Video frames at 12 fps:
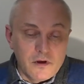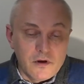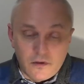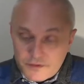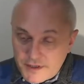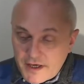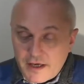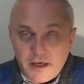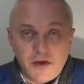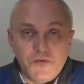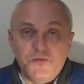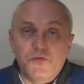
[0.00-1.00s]
Okay,
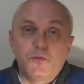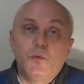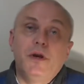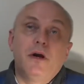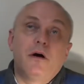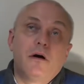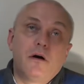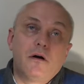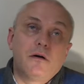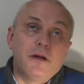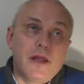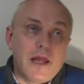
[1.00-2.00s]
if we
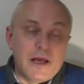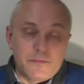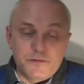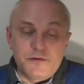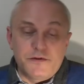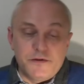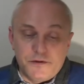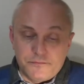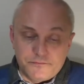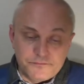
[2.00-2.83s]
are empty,